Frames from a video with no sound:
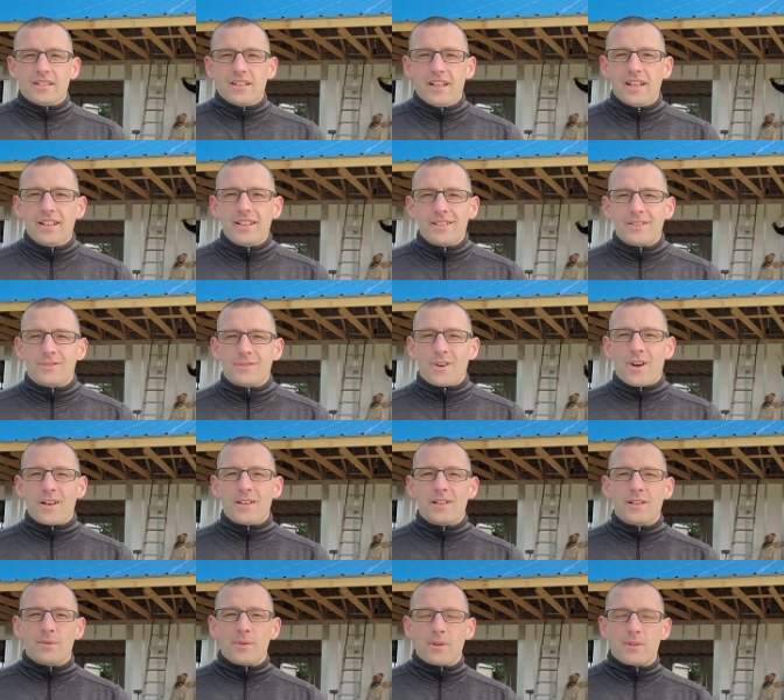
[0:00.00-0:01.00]
Hey, it's
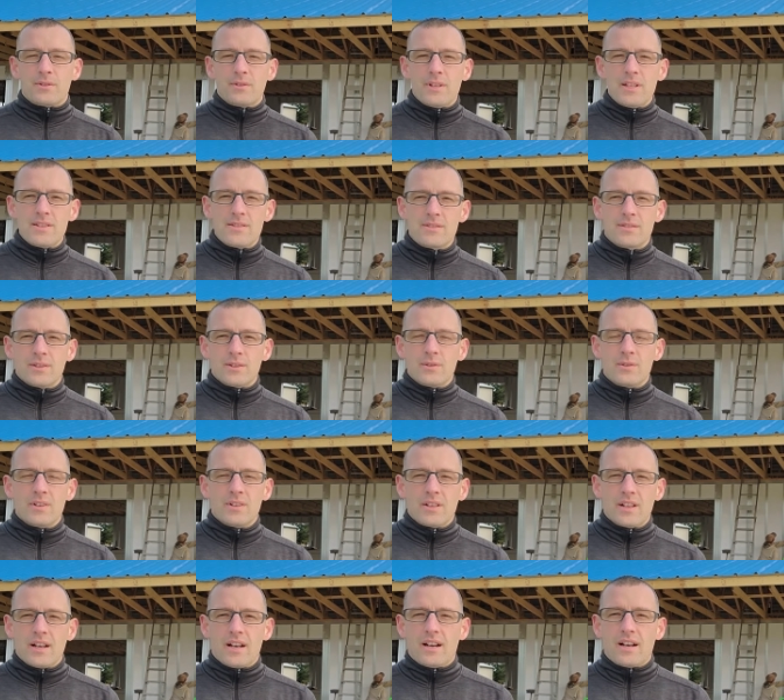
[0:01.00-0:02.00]
Rod here with Greenstone.
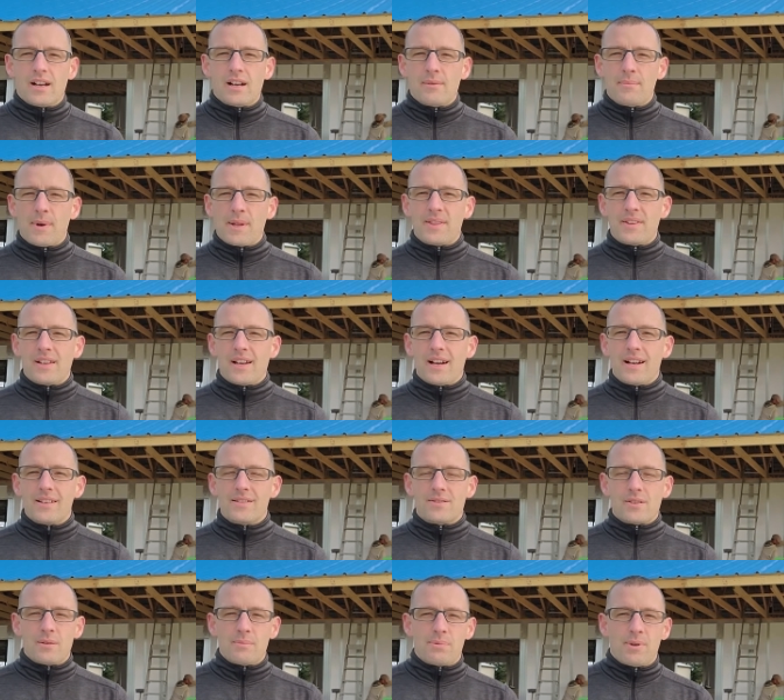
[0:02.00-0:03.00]
Uh, I'm at the
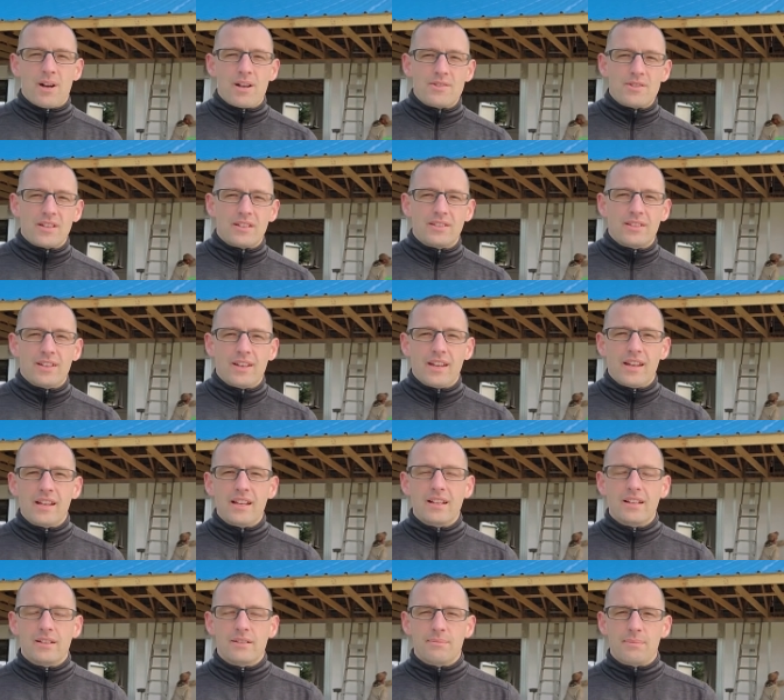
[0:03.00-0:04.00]
Eisner project
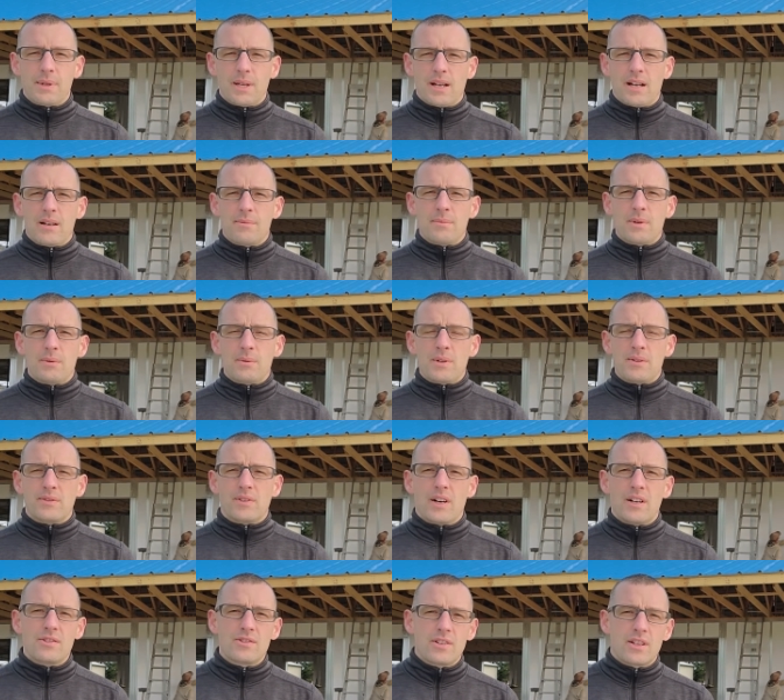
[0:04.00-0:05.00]
today. Behind me,
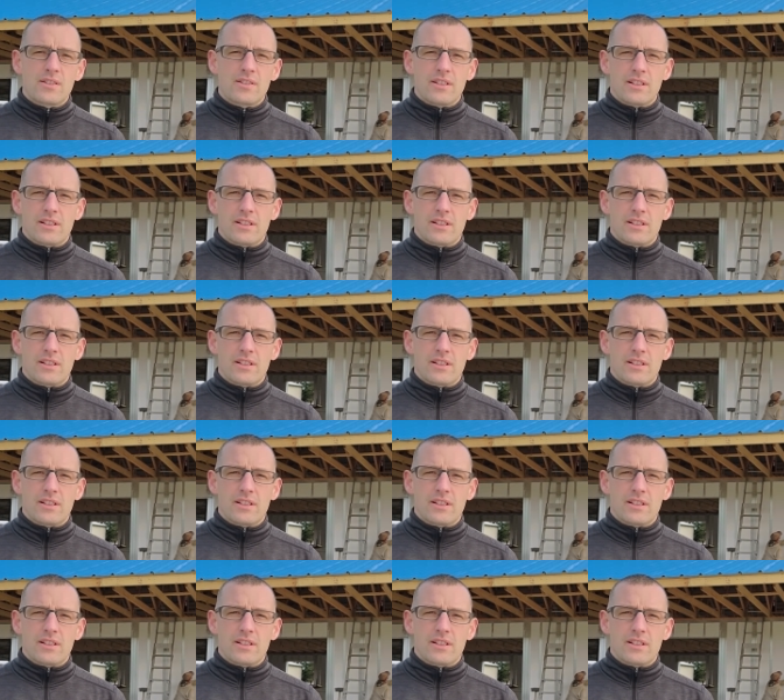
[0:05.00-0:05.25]
we've got Chudley